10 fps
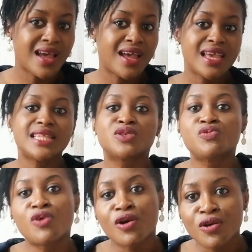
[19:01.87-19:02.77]
It's
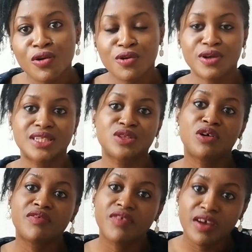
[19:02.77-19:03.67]
wrong, or it's not
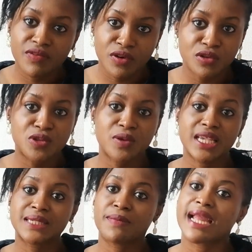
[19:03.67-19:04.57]
fair for you to
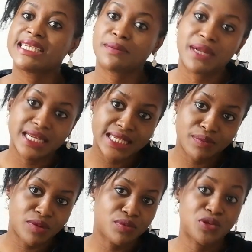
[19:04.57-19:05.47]
expect Japanese
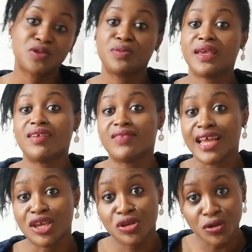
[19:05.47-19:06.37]
people to behave
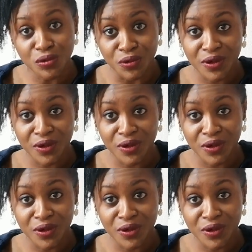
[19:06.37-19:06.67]
like you.